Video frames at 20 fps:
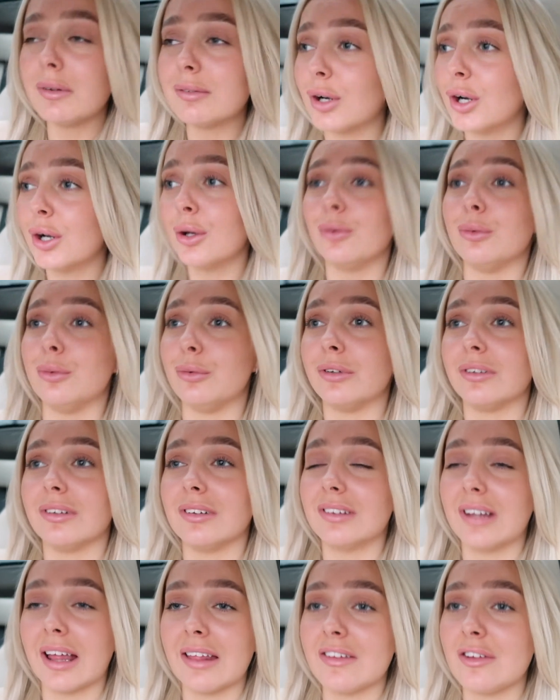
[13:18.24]
be rude.
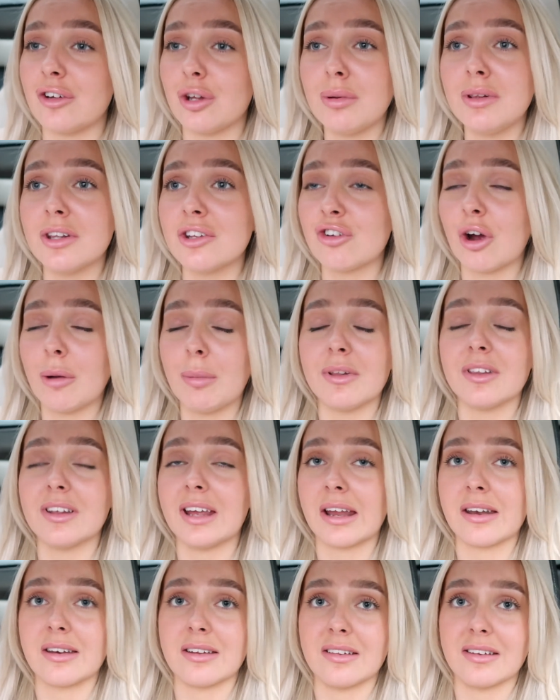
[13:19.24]
Like, they're doing the job at the
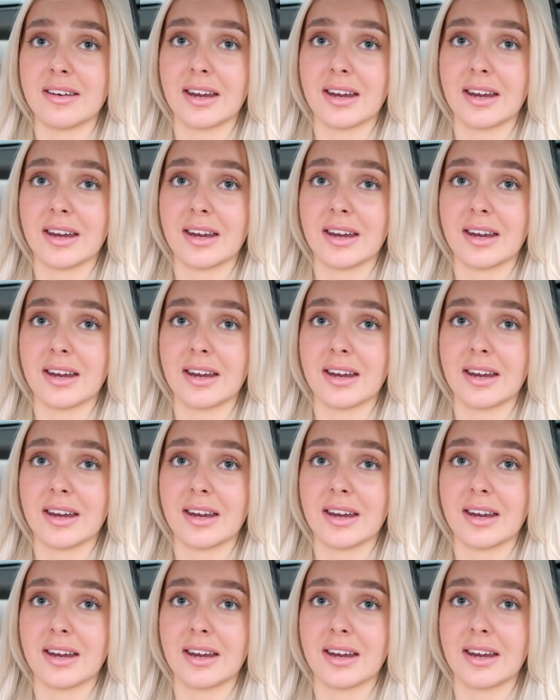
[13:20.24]
end of the